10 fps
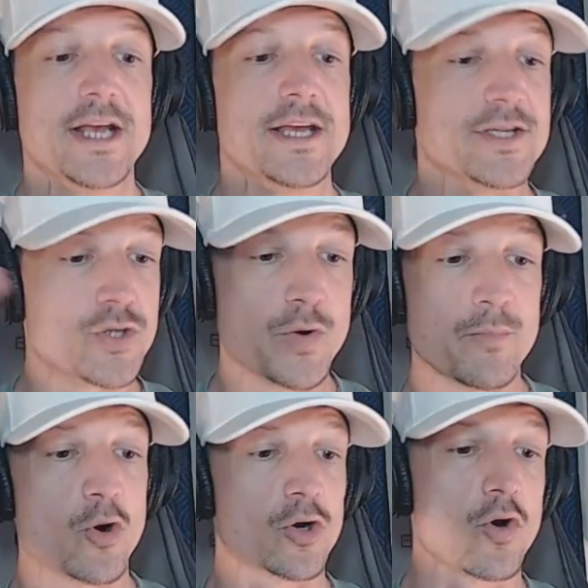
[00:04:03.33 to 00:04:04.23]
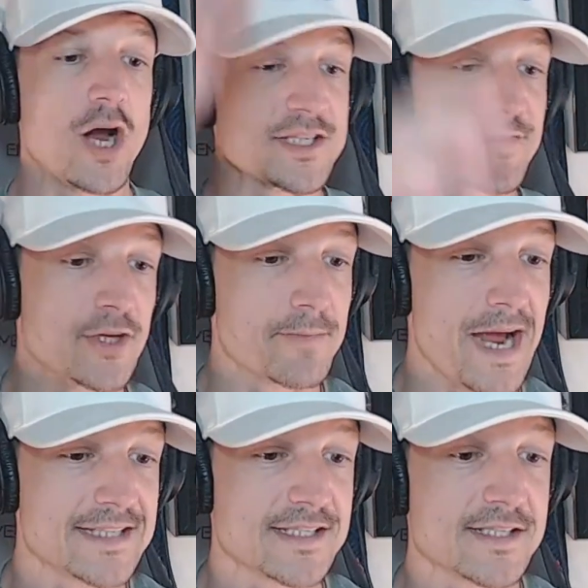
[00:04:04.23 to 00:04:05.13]
He's doing more cross-field
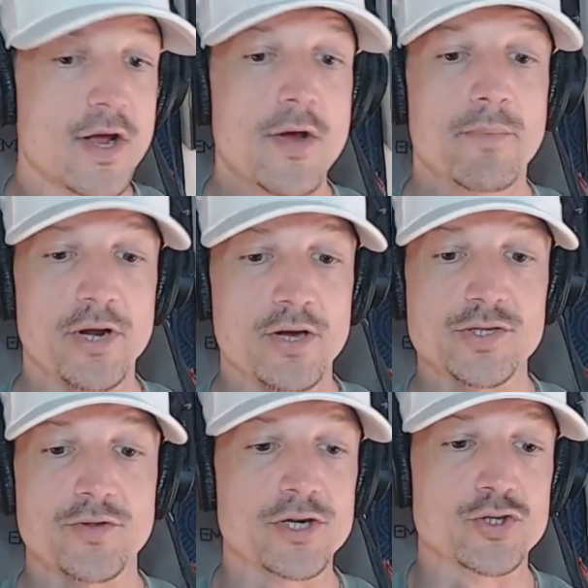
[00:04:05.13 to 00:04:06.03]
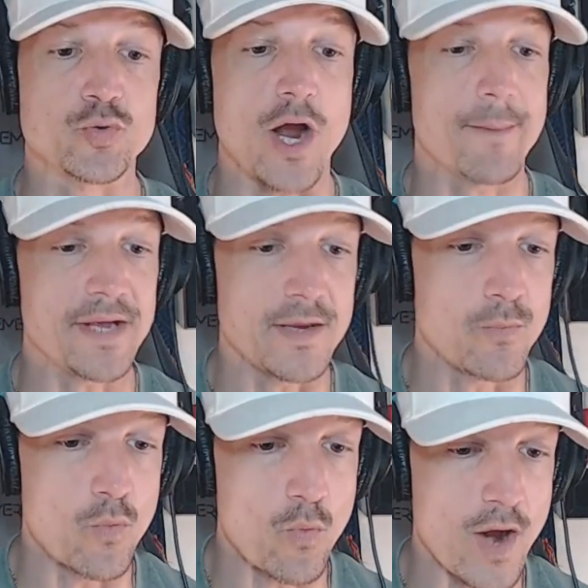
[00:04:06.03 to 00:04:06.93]
passes, but also they're dropping
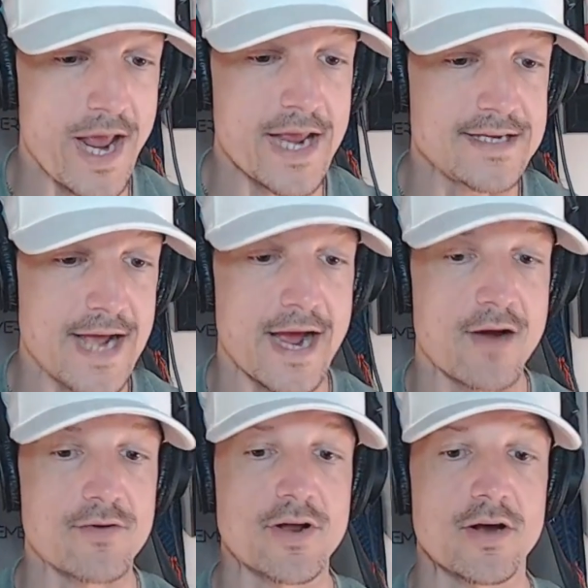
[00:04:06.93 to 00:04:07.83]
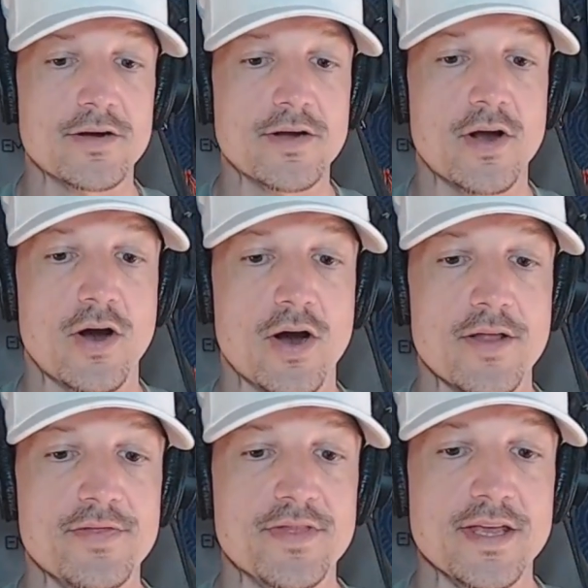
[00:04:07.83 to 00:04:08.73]
him way down
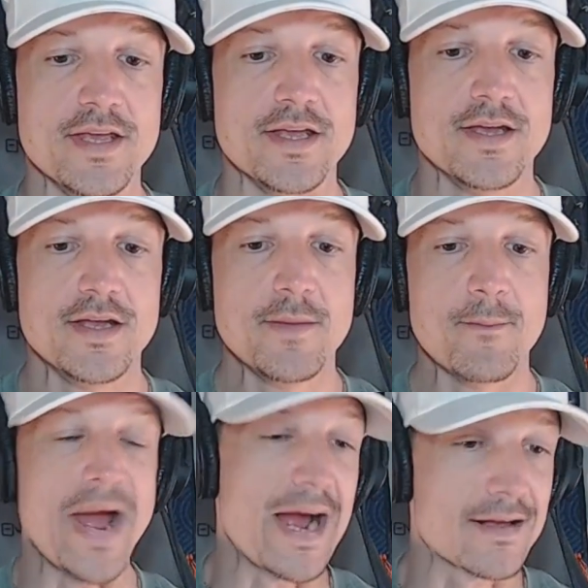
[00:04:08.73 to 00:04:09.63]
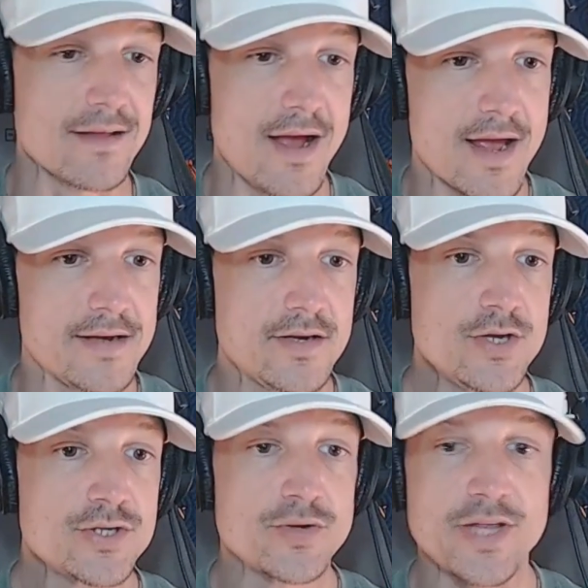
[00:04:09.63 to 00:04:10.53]
on the back line
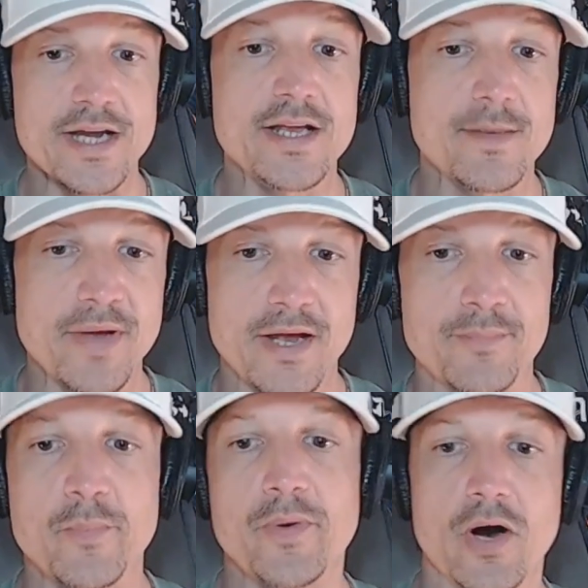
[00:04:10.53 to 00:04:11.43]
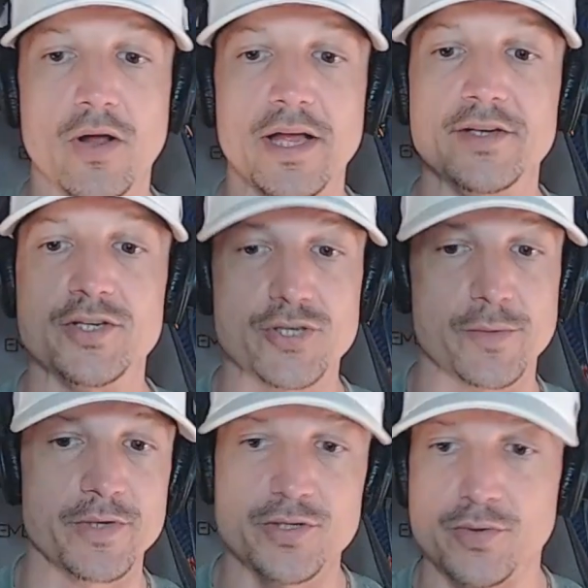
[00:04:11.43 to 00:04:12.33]
so then he can pick up the ball and
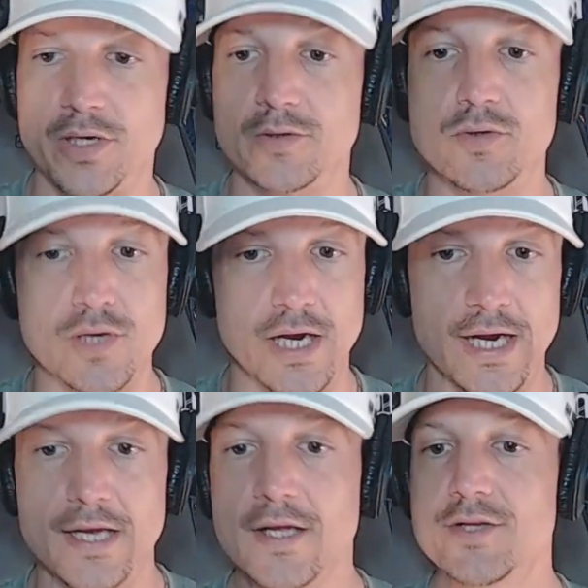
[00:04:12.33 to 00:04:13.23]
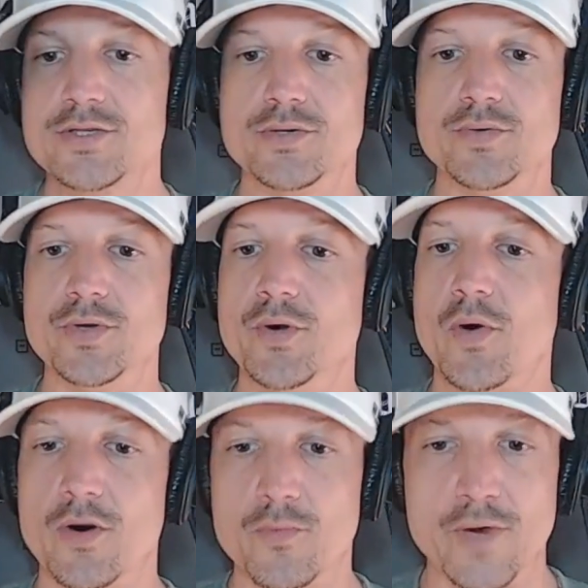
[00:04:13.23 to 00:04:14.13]
distribute to a Luka,
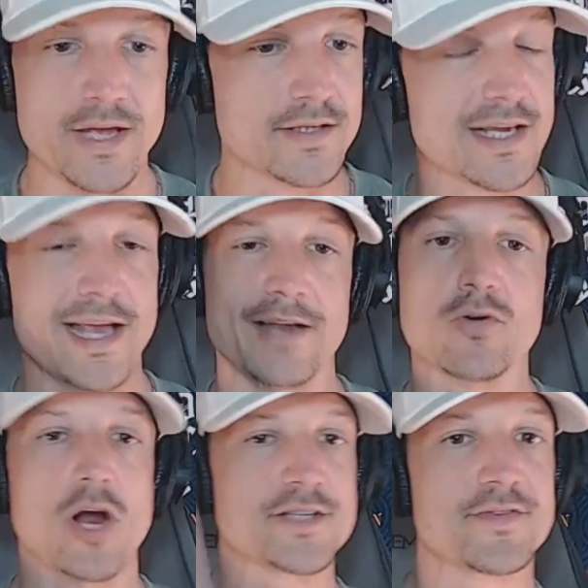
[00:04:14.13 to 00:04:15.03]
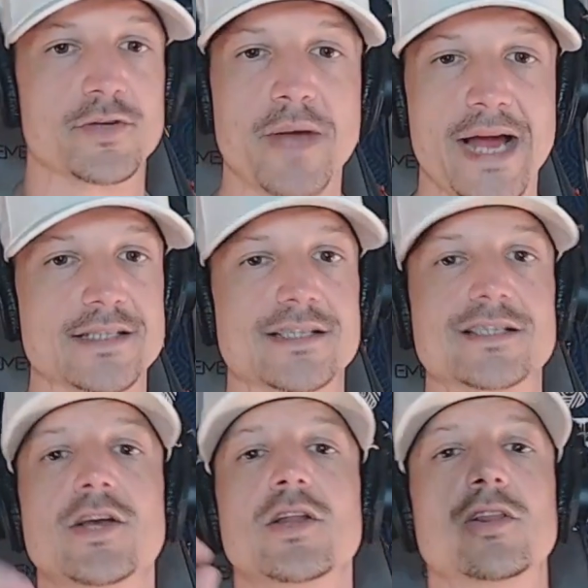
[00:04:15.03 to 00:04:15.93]
to, our wings. Again, cross-field passes,
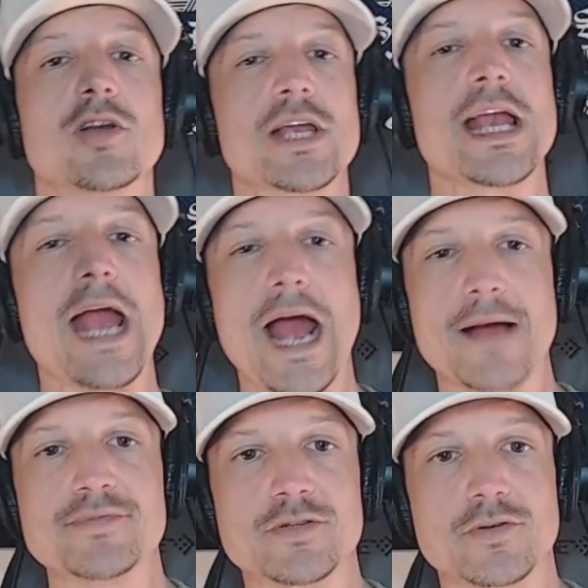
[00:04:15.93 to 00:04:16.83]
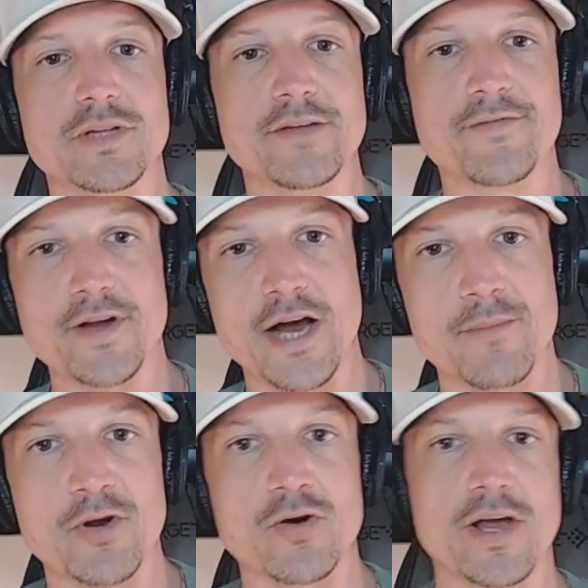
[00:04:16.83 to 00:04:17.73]
looking absolutely
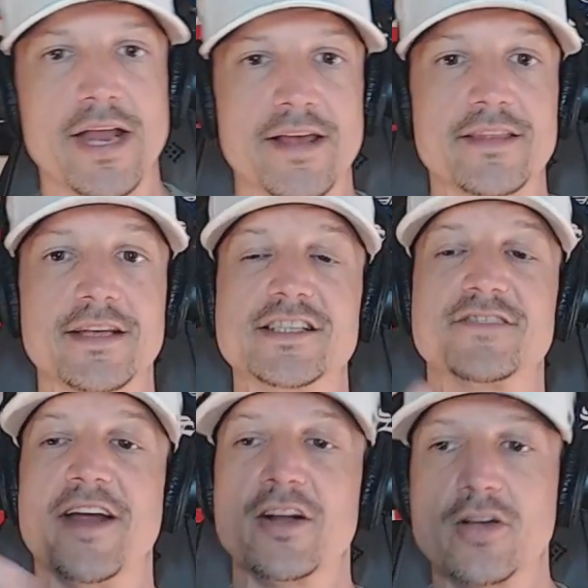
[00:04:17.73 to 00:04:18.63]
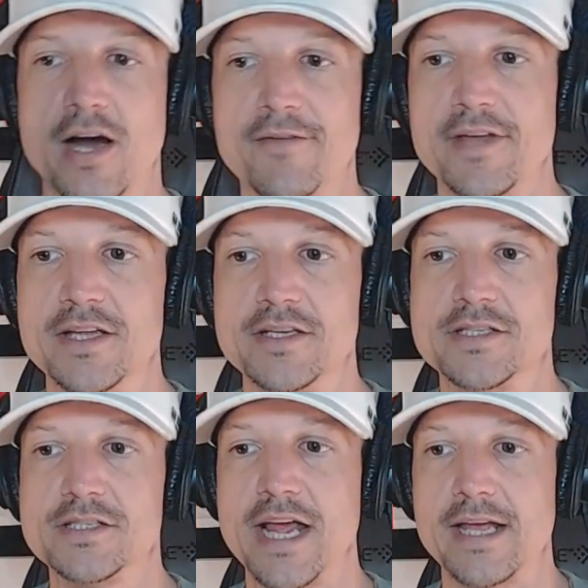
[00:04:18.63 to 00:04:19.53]
phenomenal. And I think Zverkov
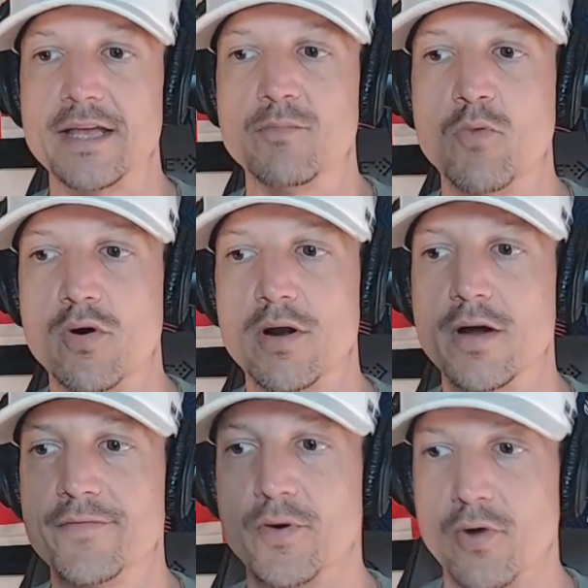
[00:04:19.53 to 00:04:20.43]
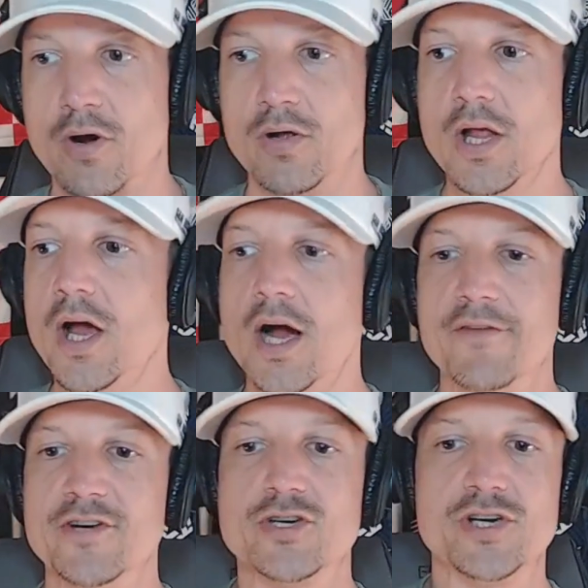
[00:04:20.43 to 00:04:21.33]
is taking more of the role
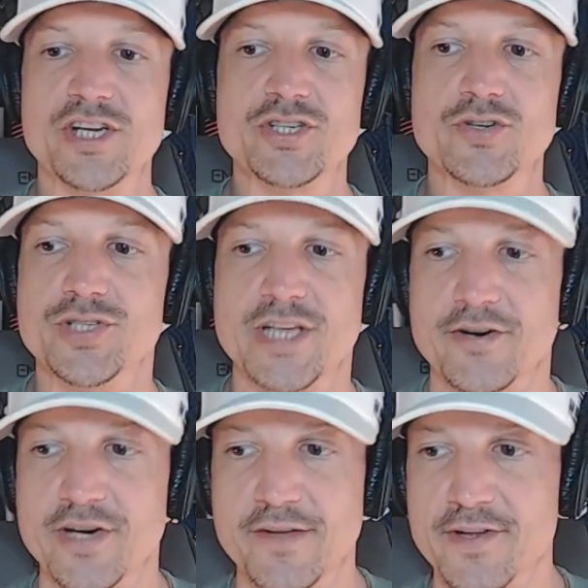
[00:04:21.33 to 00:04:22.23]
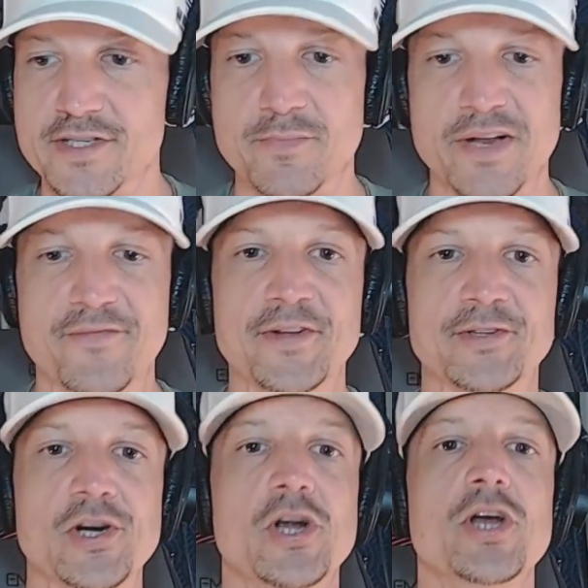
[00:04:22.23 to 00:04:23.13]
of a traditional center defensive
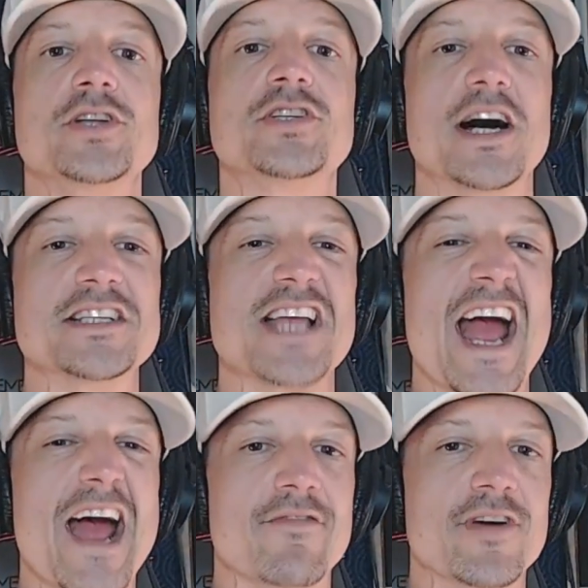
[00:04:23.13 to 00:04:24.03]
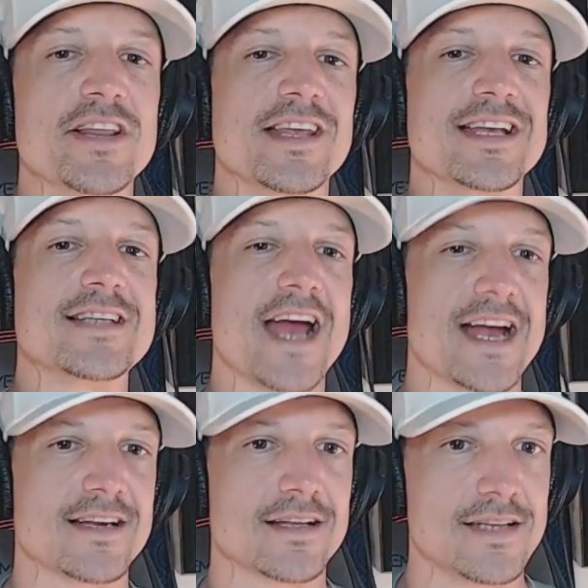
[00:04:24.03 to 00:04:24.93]
midfielder, does everything
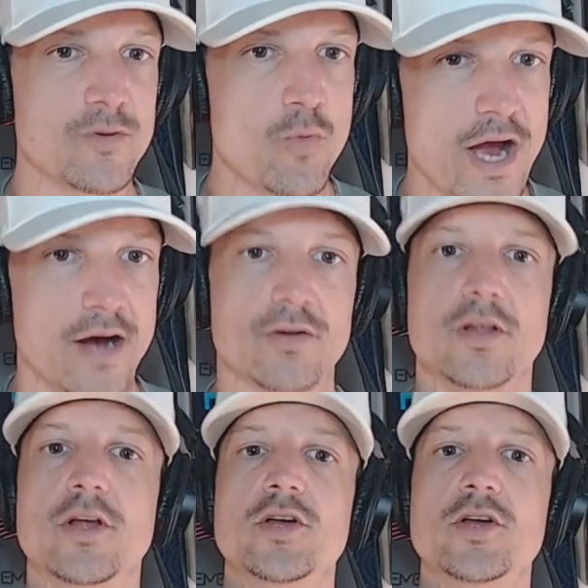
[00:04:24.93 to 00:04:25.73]
technically well.